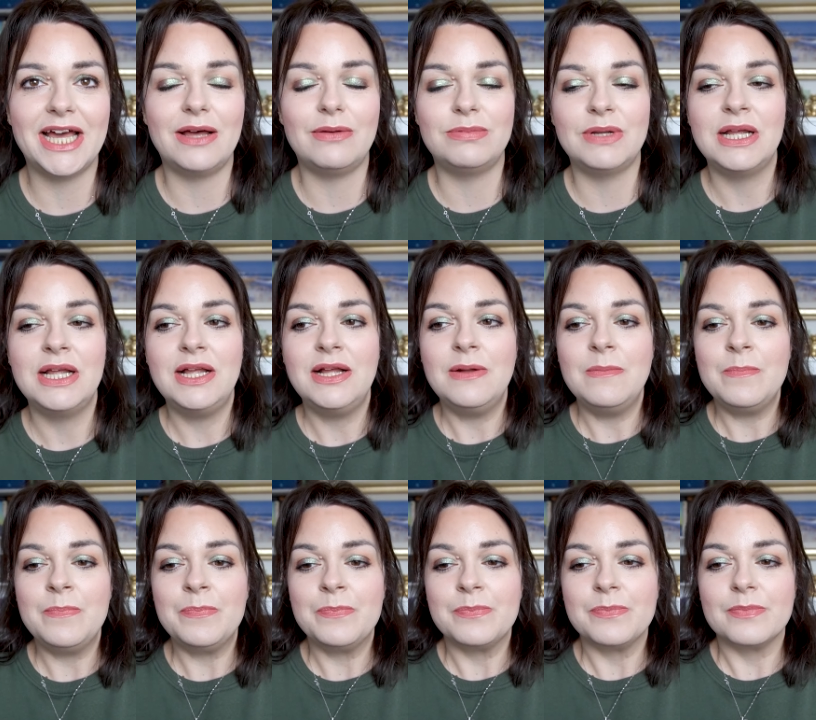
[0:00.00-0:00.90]
have
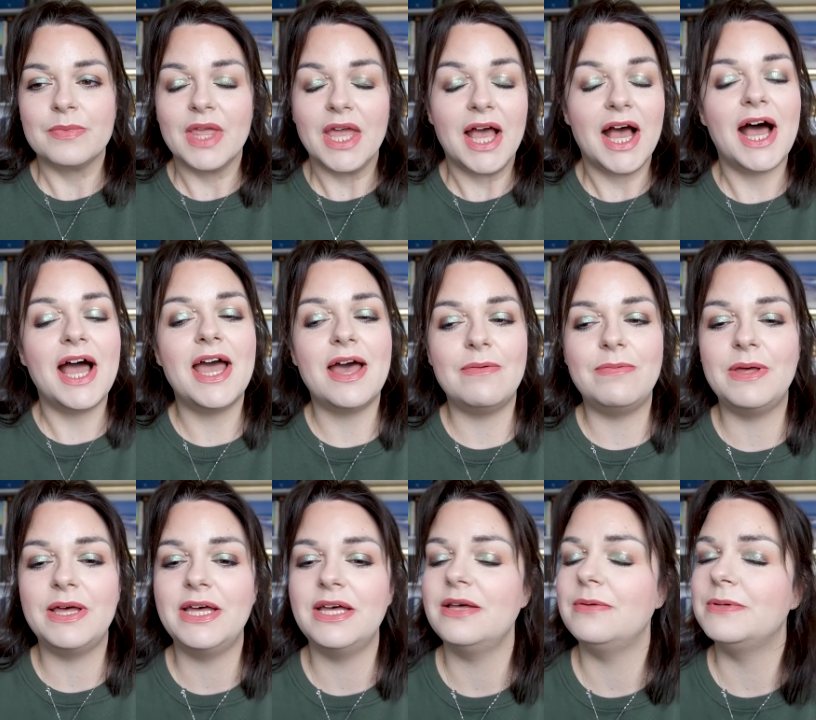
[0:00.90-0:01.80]

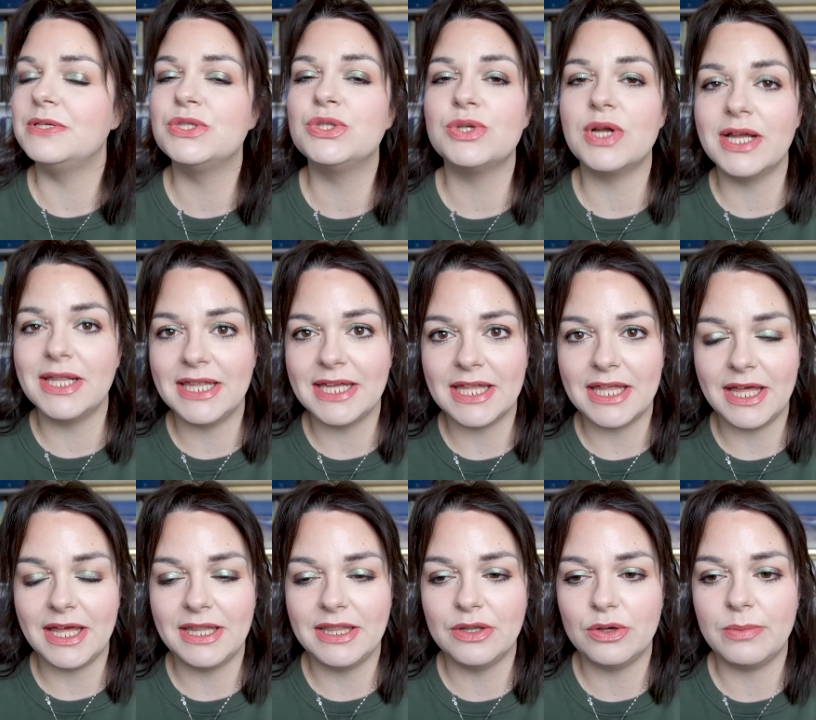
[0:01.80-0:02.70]
been struggling
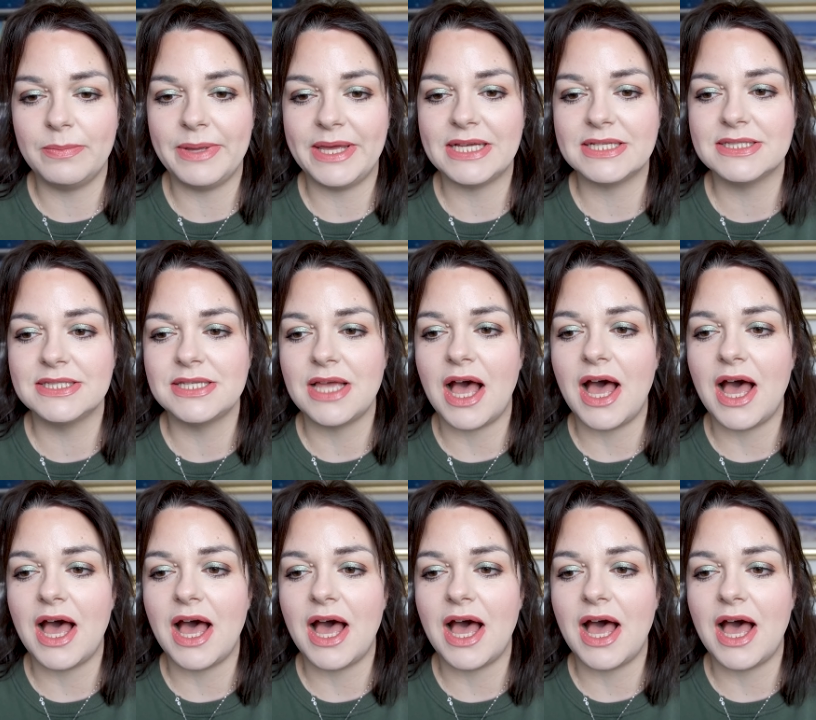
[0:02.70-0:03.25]
a little bit.